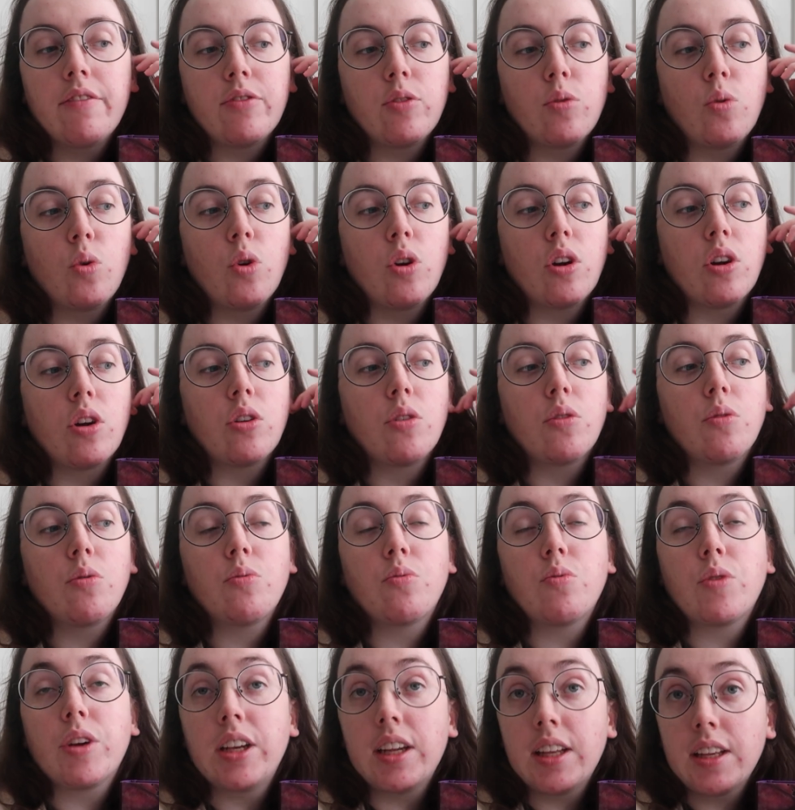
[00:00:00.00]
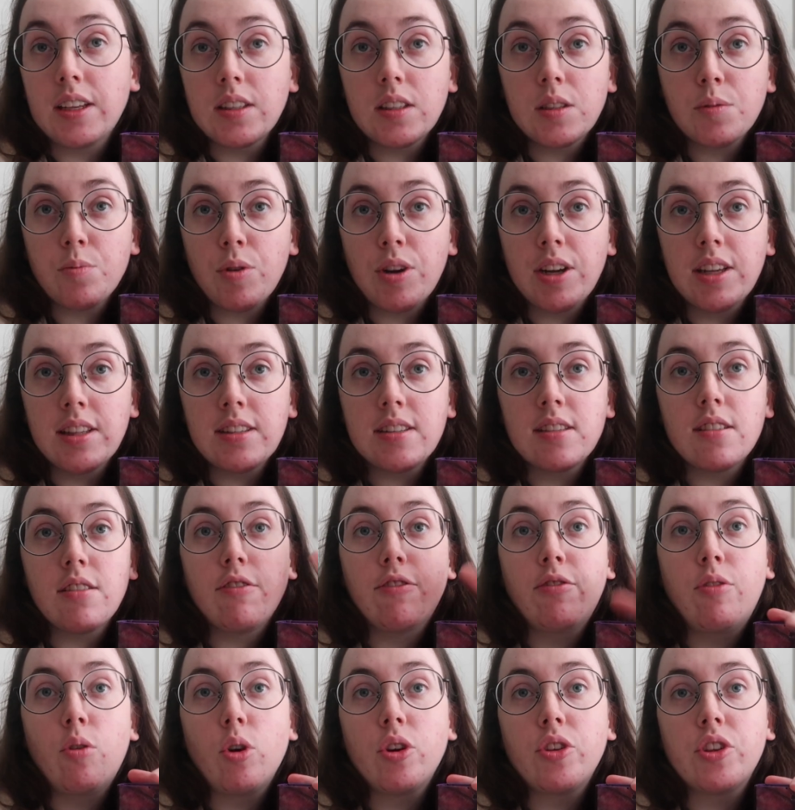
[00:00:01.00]
for reading sprints
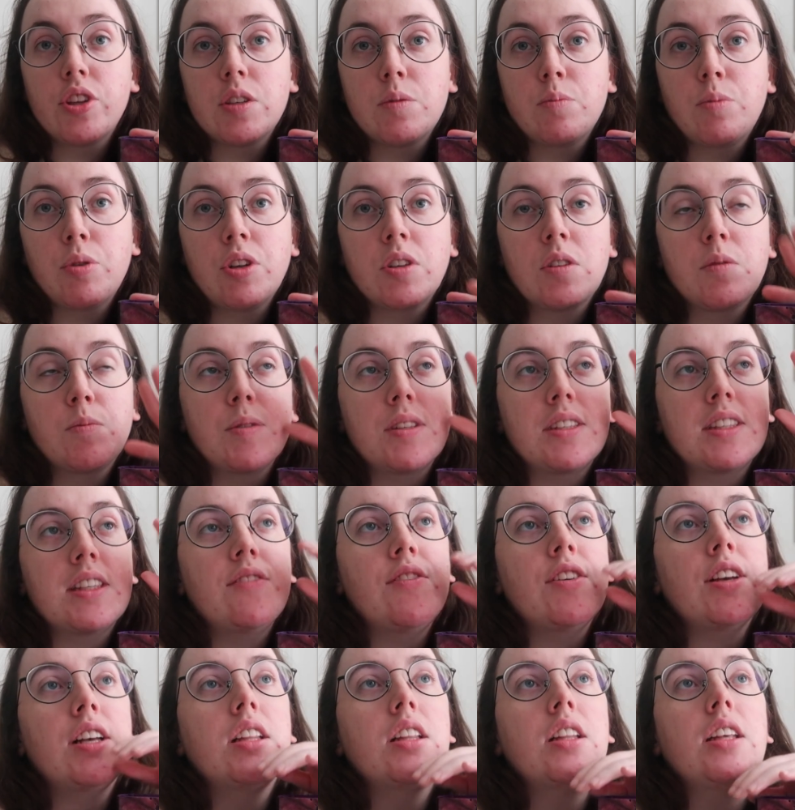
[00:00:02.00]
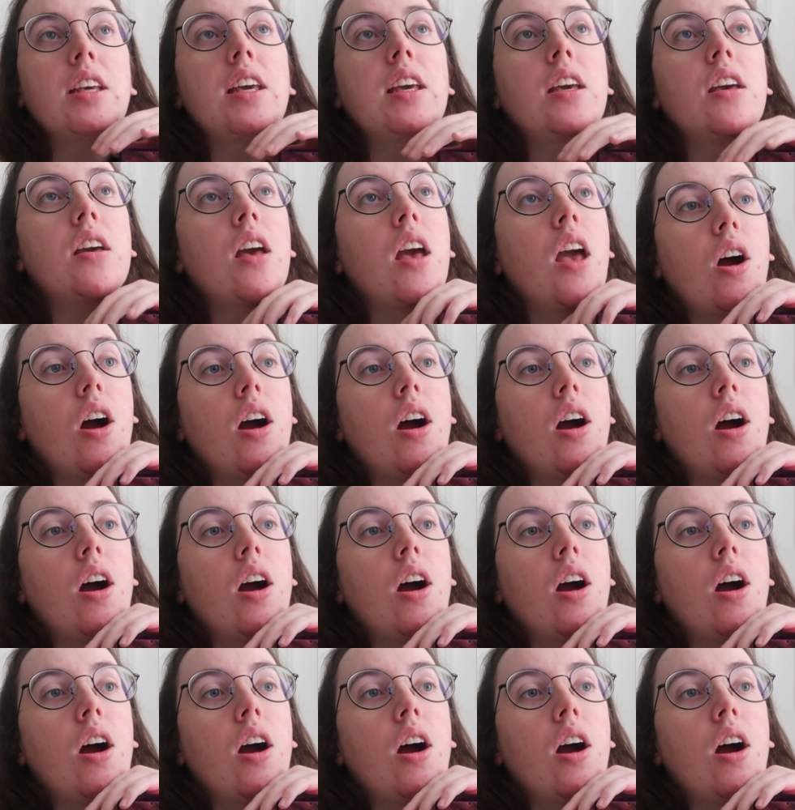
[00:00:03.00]
for this book specifically.